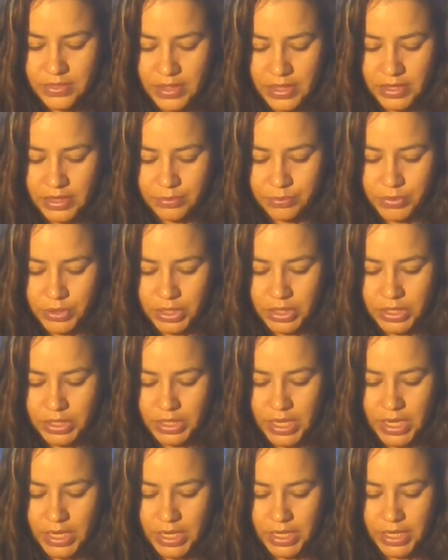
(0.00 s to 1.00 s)
then I'm going to
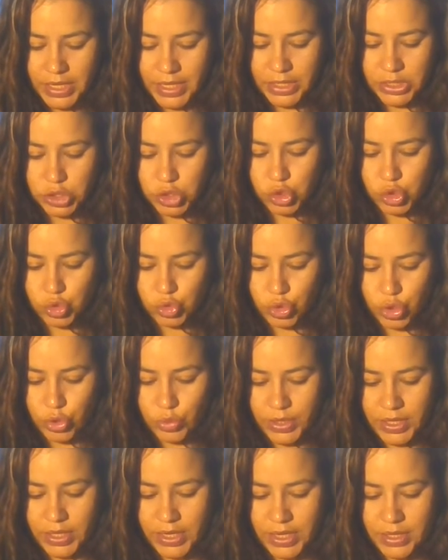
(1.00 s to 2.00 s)
kind of like
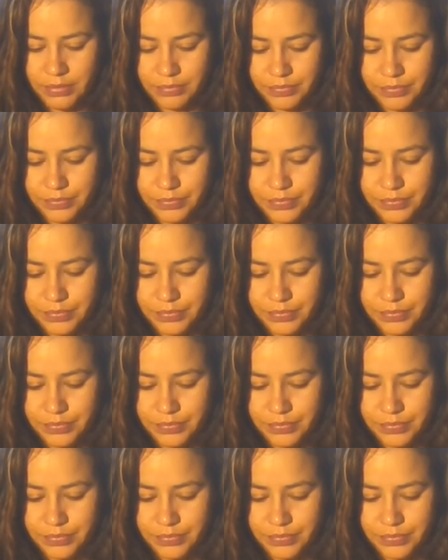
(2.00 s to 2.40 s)
screw it in.